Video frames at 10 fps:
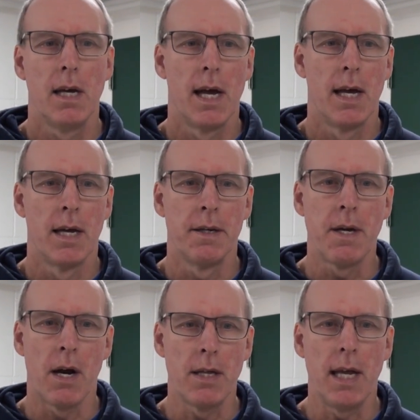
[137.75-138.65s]

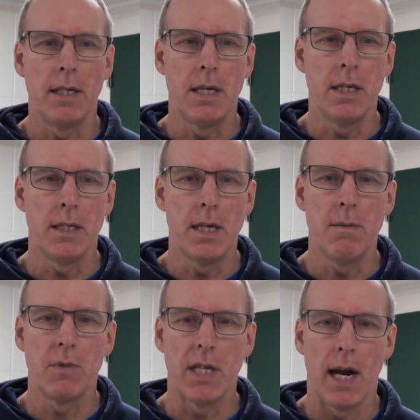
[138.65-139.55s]
and out of the 18
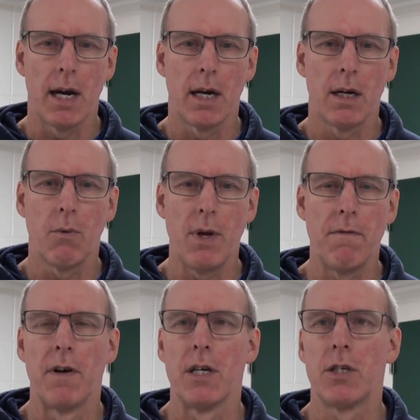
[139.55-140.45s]
teams there, we
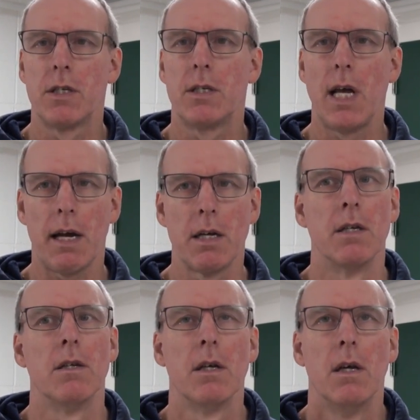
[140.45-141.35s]
finished
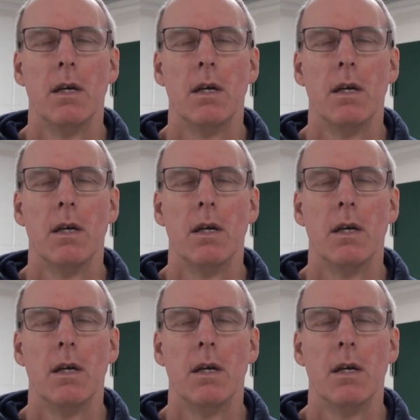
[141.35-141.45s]
second.